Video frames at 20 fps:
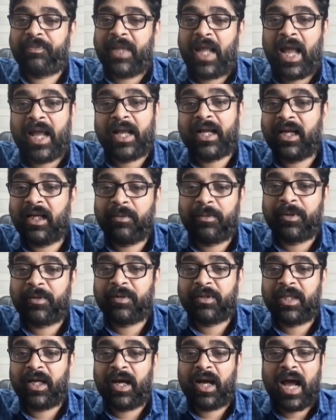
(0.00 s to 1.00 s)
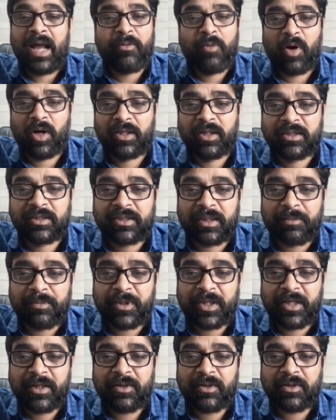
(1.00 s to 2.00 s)
angle between the, I want
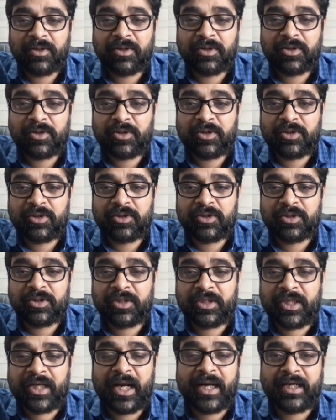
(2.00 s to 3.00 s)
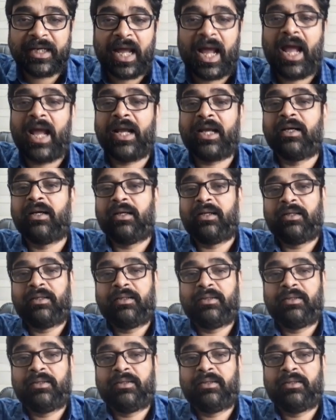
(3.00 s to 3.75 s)
something get angle.